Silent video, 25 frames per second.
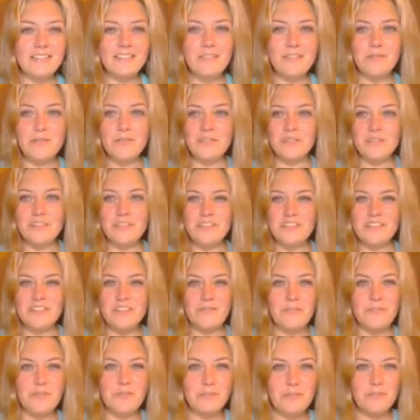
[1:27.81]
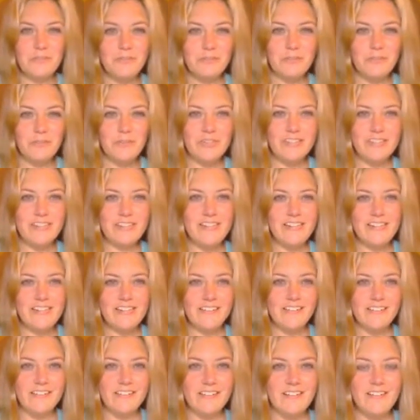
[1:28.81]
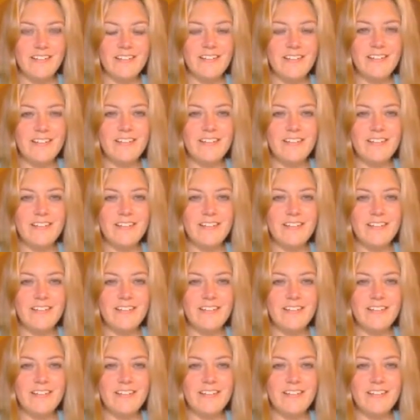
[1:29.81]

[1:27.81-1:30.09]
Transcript: the stuff you really wanted to hear.